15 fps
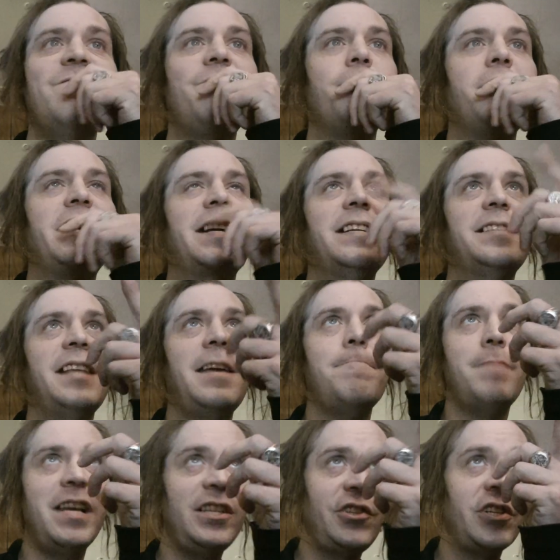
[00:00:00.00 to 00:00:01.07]
Because they
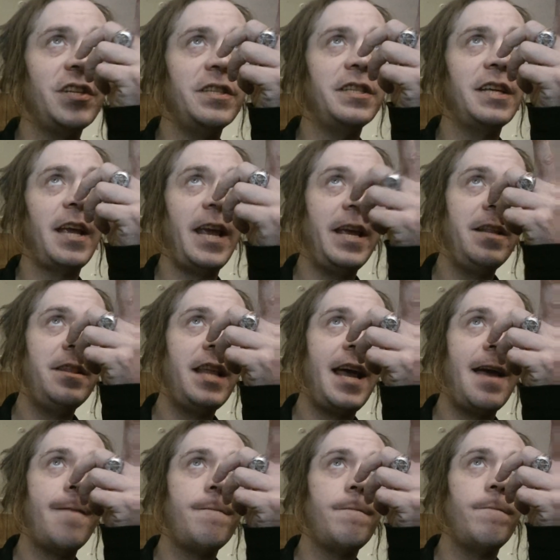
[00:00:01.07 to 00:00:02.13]
mentioned in
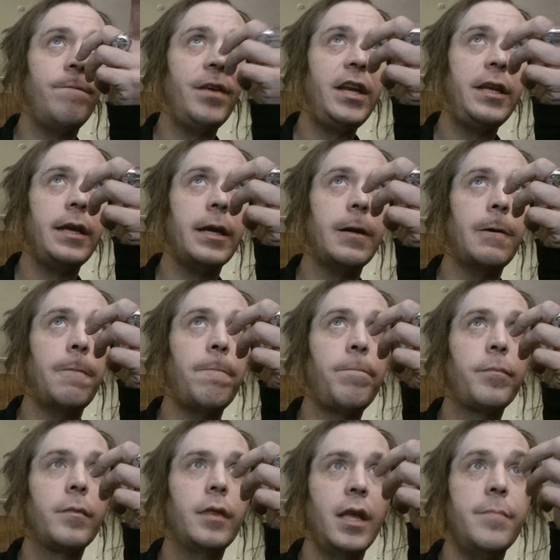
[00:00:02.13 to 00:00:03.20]
that video,
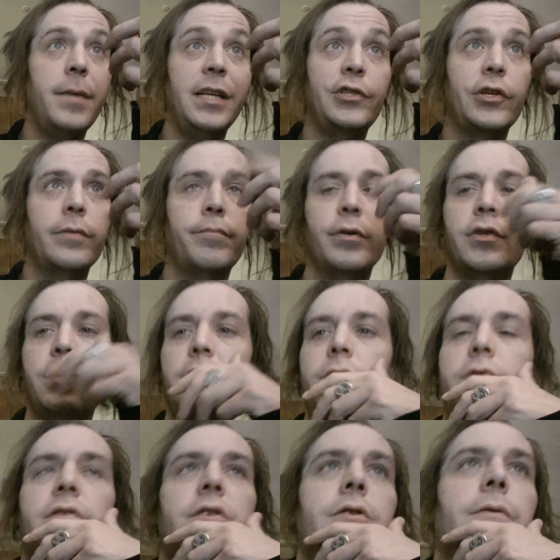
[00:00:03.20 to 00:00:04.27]
they mentioned
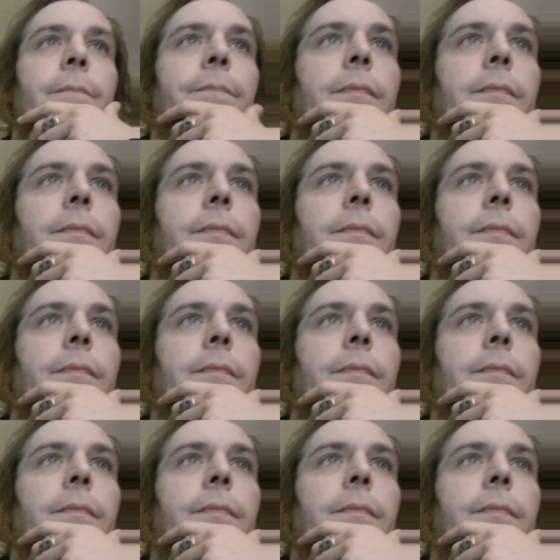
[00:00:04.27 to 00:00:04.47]
pazuzu.